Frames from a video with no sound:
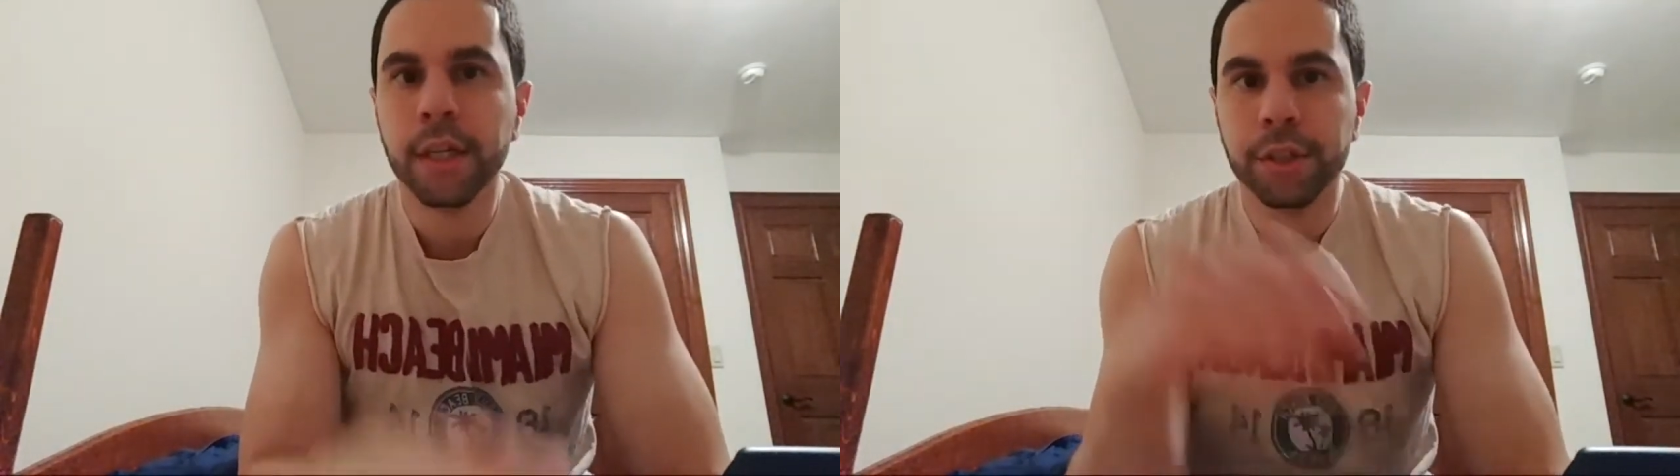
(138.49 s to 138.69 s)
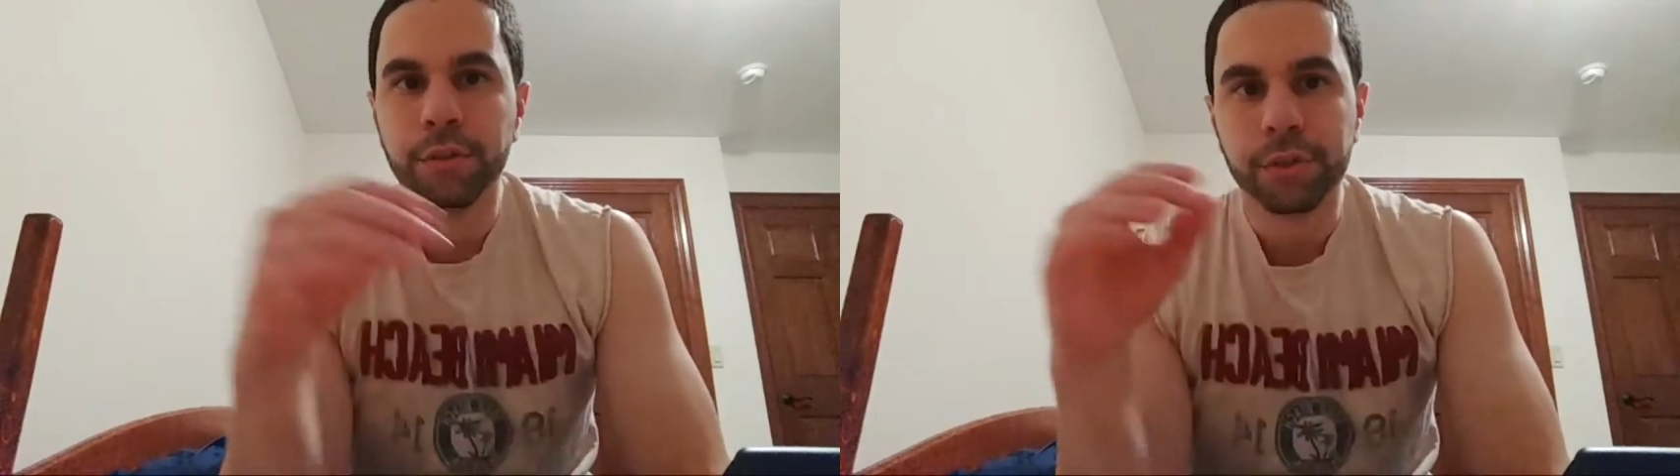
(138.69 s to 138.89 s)

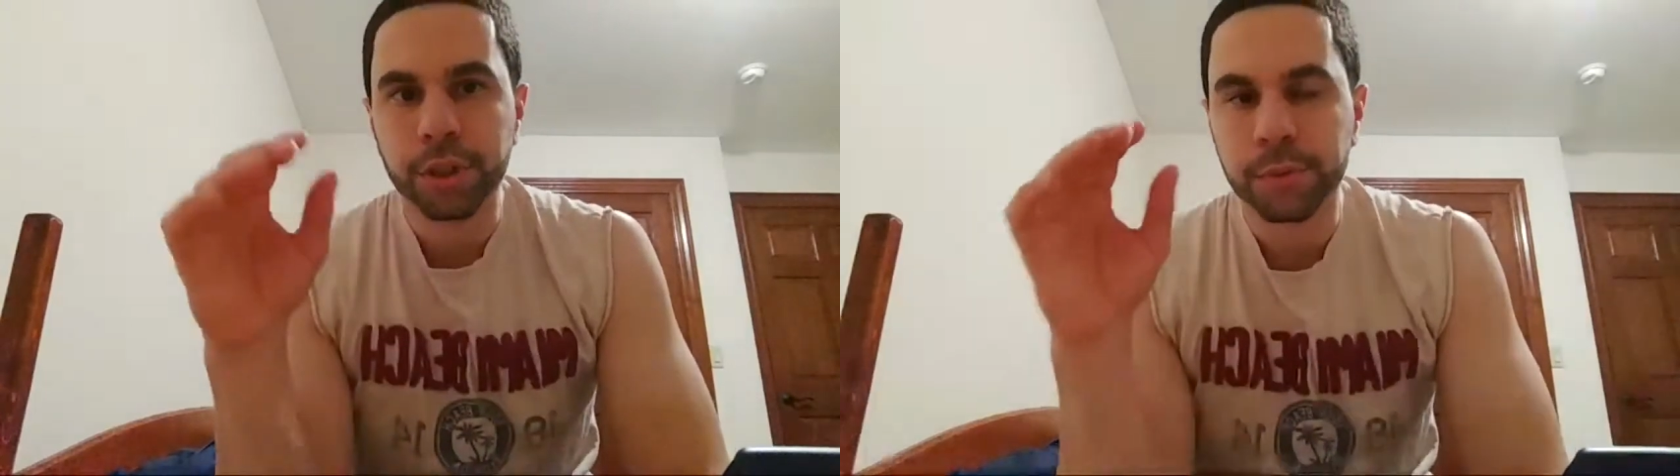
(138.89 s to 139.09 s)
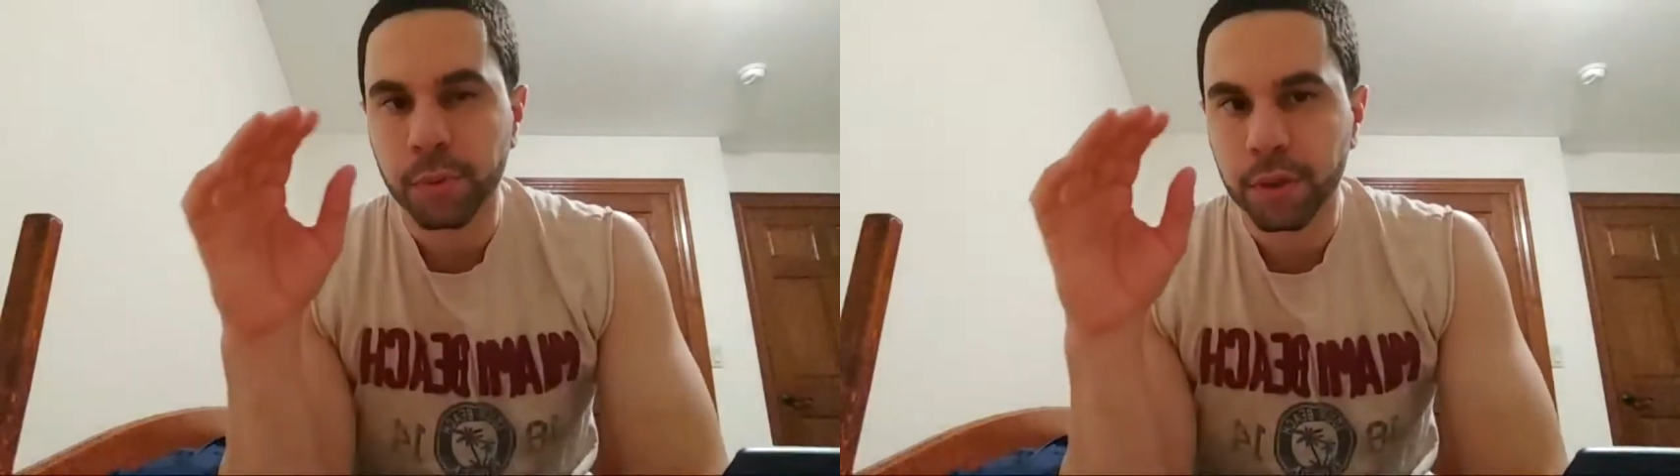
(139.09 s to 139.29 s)

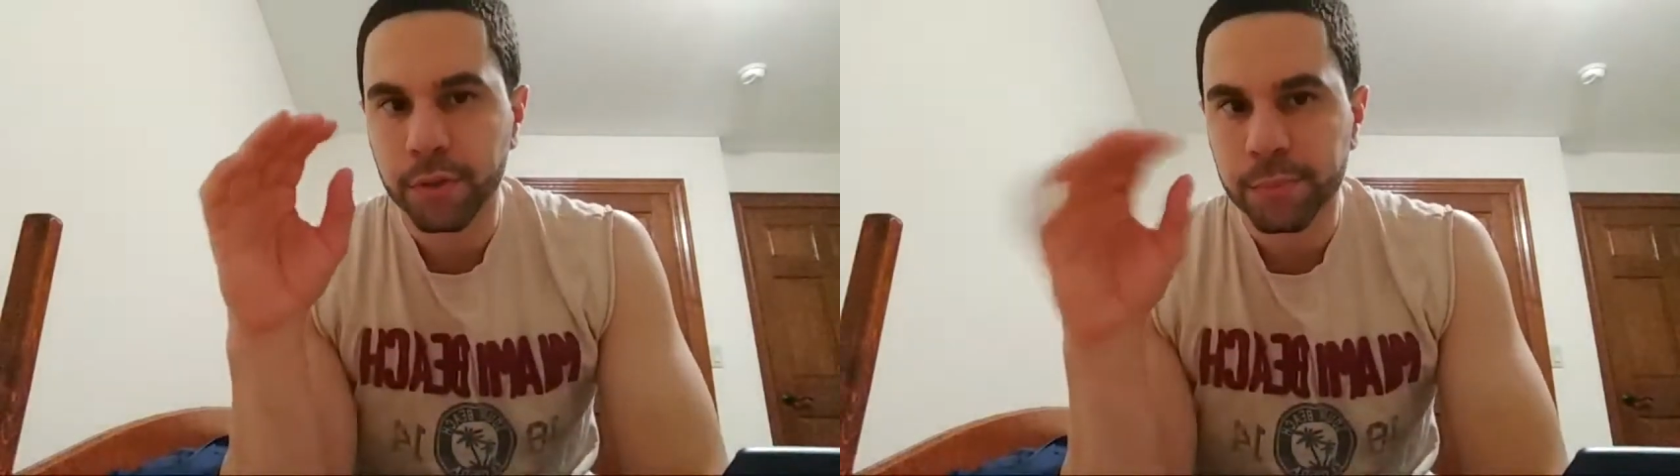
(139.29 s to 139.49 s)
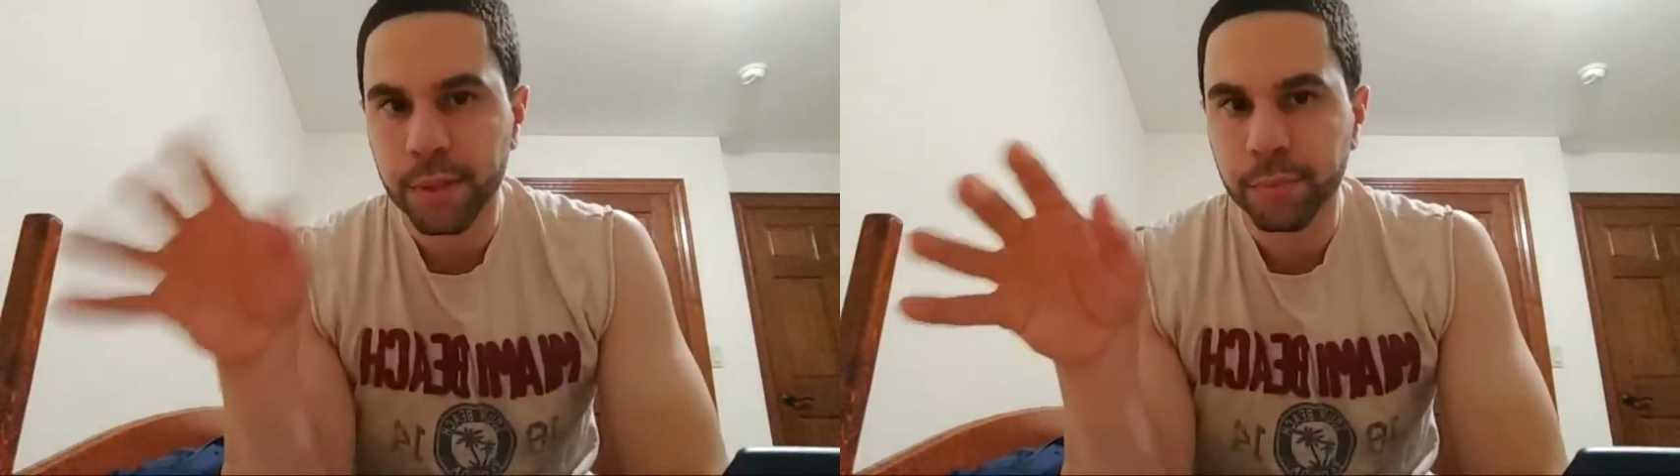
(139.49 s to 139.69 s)
YouTube's, whatever
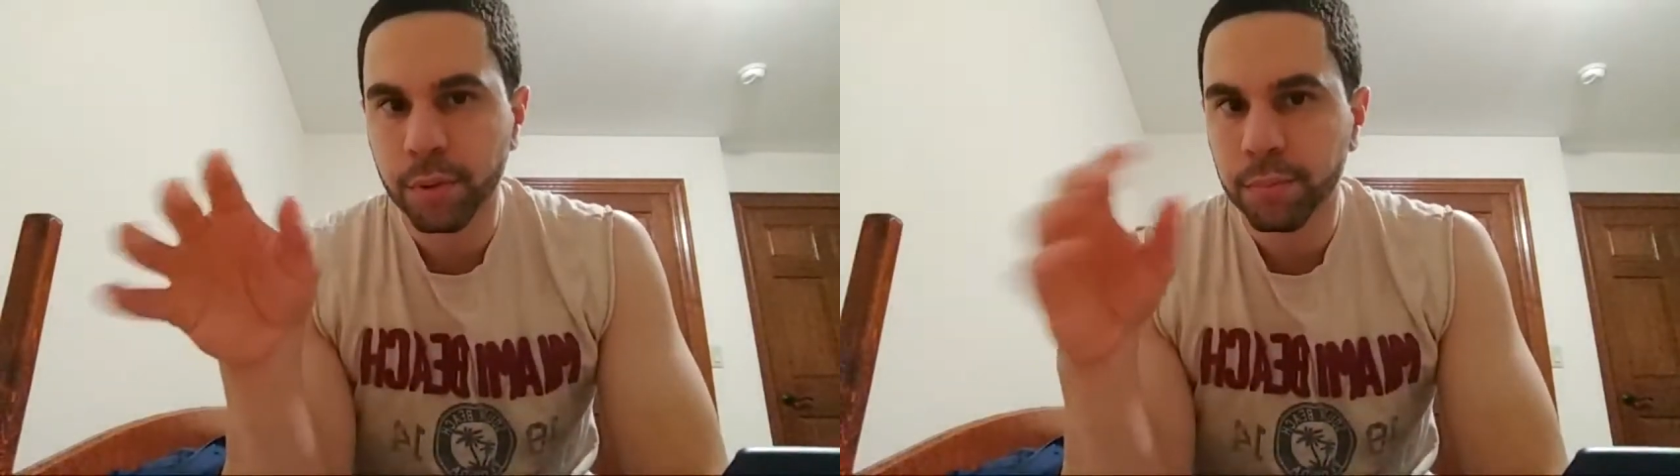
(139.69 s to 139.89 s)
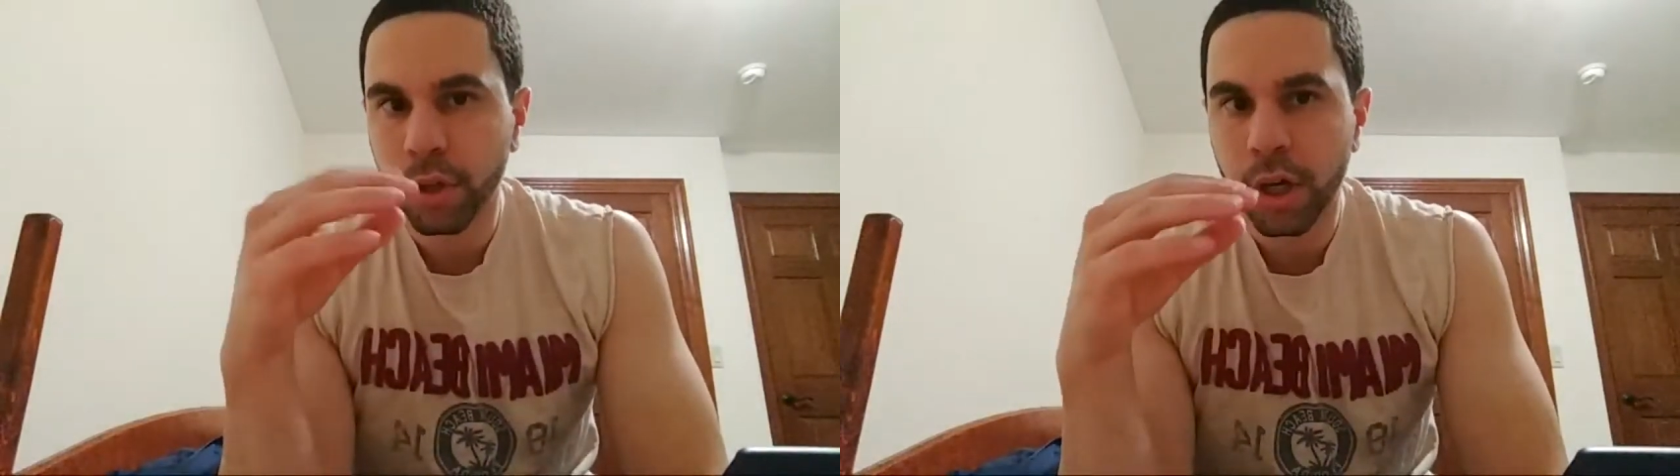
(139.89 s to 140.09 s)
it's people
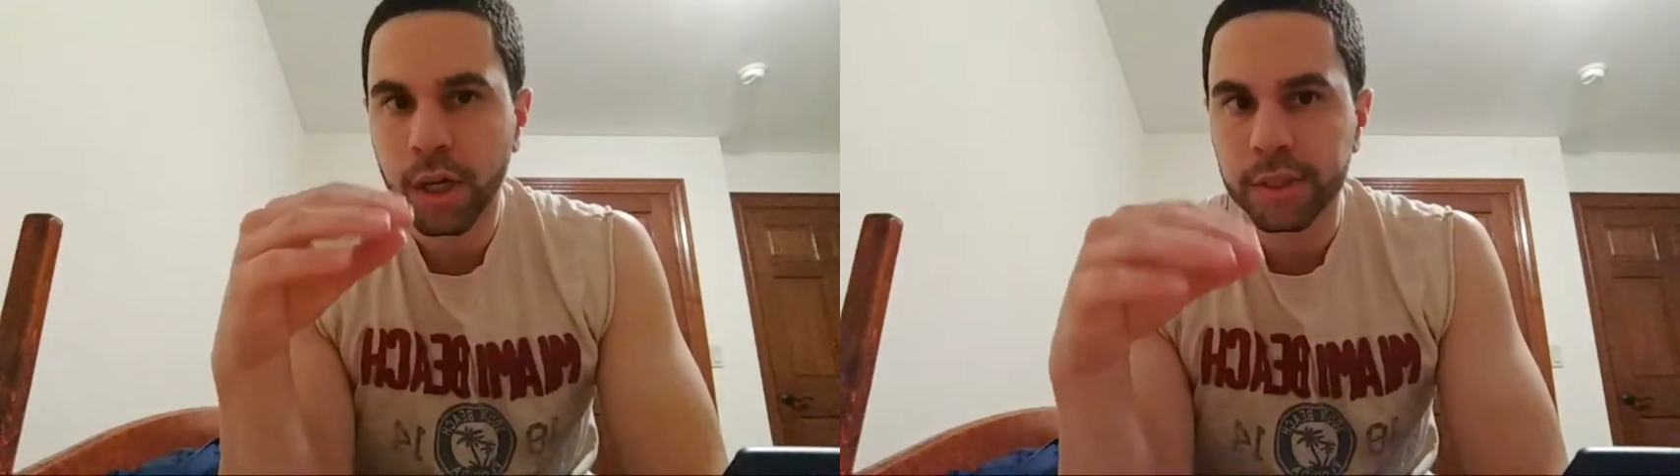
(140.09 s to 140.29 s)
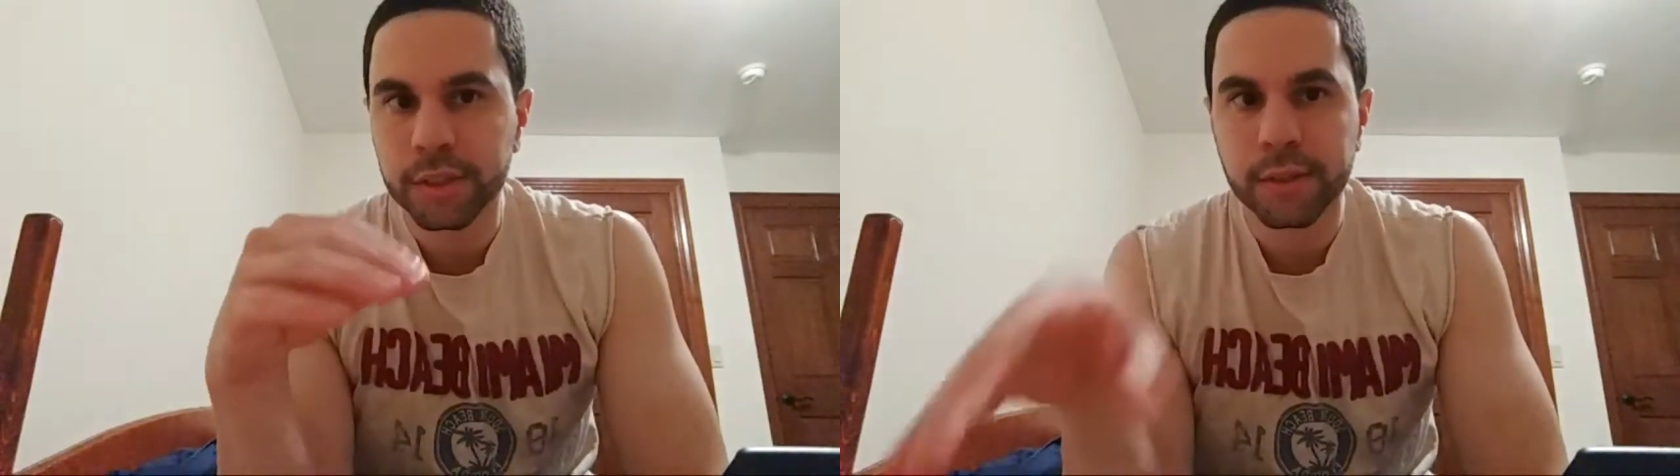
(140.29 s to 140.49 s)
and
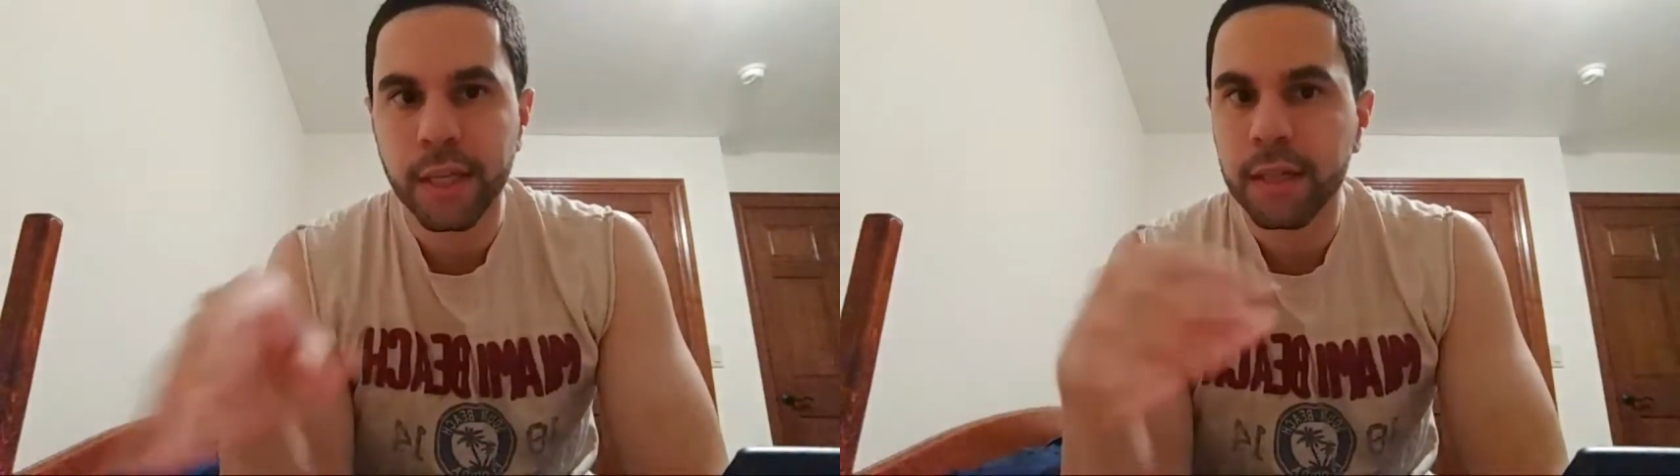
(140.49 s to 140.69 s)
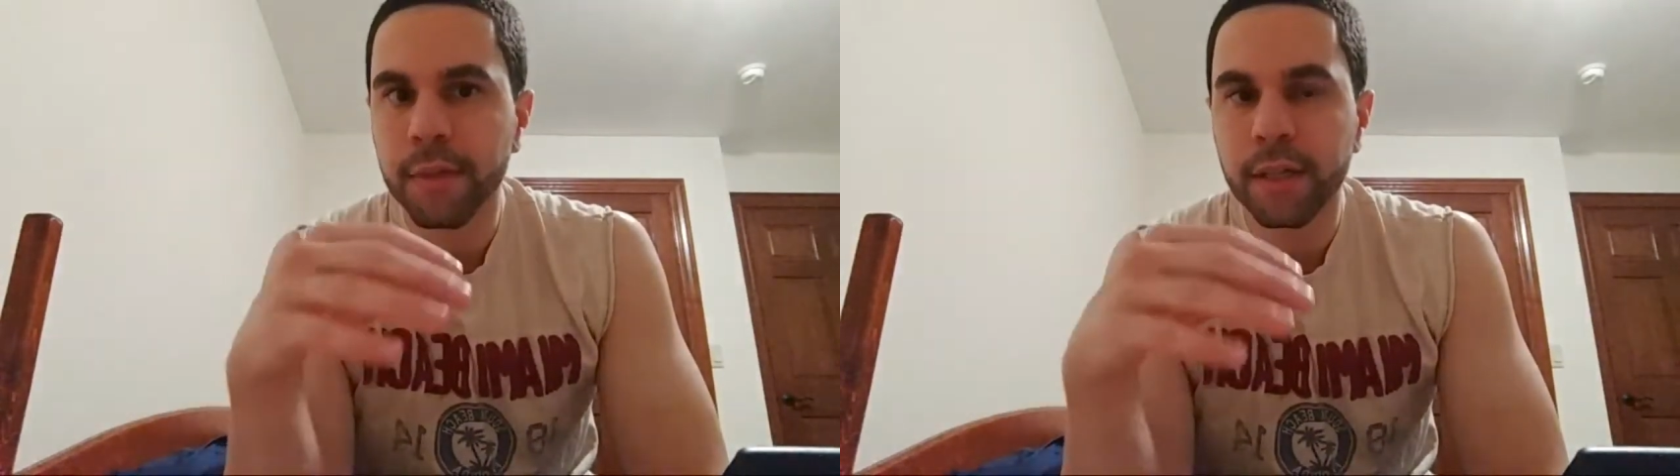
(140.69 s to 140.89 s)
blogs,
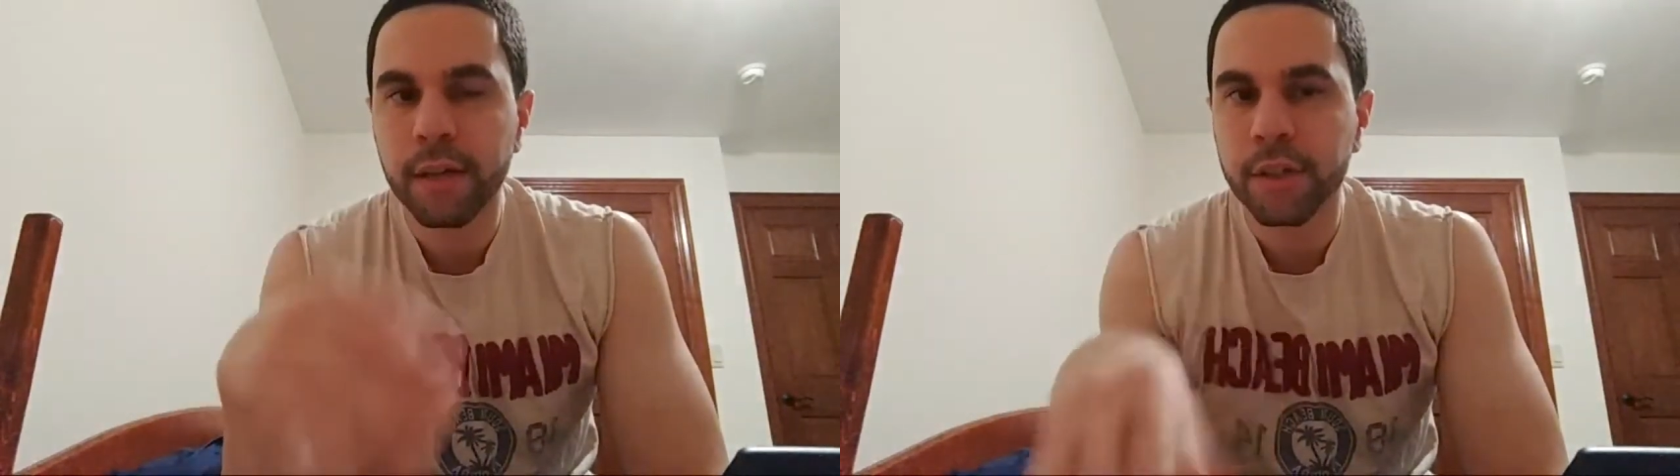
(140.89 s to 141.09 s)
gaming,